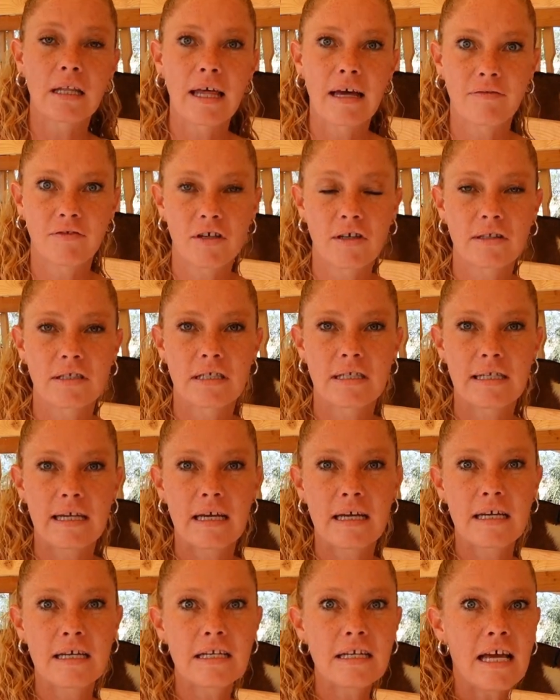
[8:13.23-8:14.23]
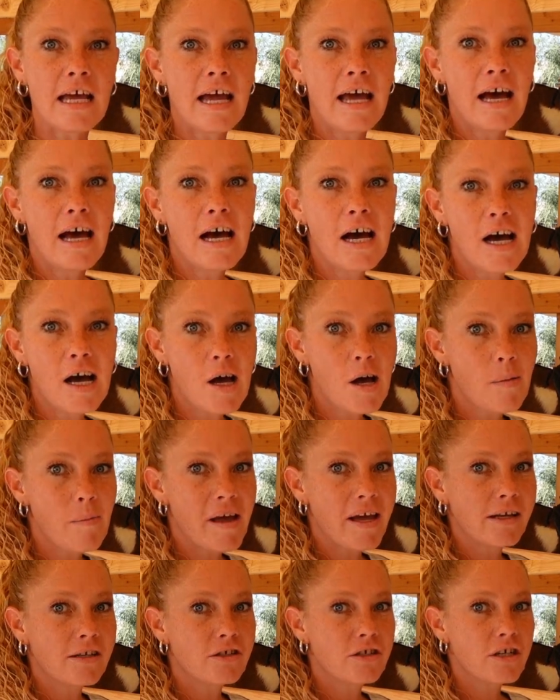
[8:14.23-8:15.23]
left on the stand.
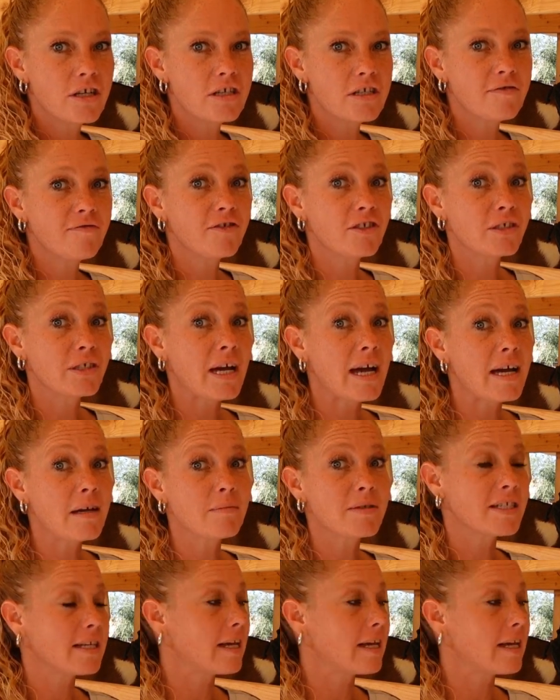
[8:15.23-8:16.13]
And just for time's